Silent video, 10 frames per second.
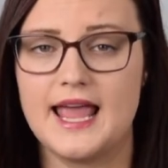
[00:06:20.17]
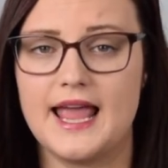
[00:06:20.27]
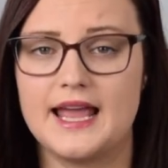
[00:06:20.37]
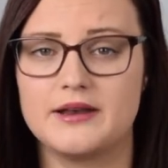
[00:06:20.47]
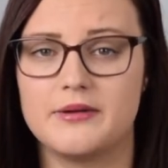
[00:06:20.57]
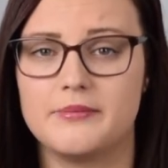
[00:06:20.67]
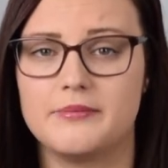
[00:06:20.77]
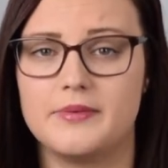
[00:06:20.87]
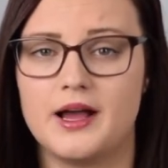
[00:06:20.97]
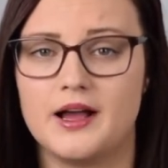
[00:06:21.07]
and
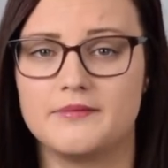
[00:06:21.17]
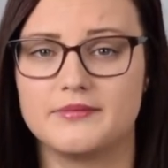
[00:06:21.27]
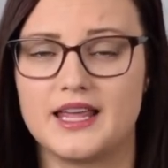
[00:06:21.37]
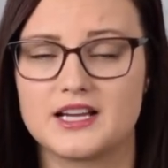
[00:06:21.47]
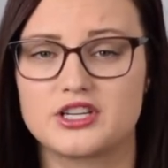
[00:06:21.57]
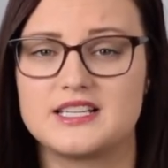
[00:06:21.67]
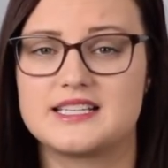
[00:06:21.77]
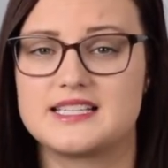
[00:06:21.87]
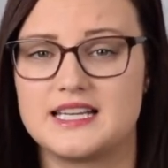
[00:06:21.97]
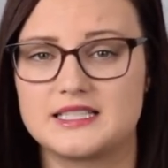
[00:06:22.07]
they actually
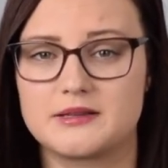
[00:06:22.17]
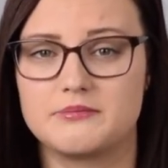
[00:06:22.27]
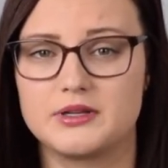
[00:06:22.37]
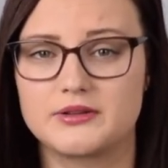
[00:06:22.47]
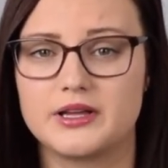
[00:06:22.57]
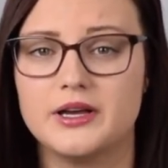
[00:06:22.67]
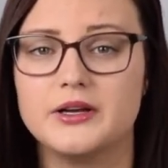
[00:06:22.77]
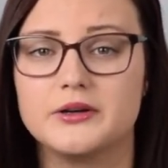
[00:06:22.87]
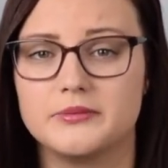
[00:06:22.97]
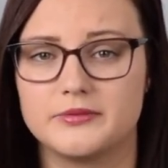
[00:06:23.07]
sent milk
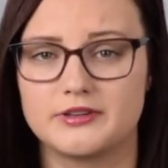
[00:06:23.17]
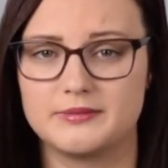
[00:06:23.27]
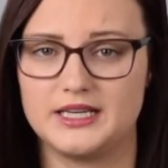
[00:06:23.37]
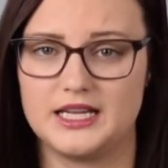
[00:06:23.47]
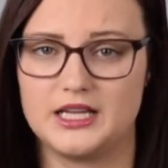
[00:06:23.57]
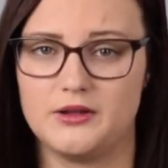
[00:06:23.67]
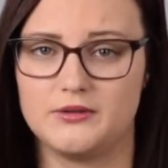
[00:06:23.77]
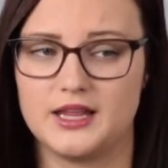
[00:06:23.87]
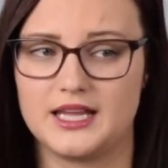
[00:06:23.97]
home from the NICU,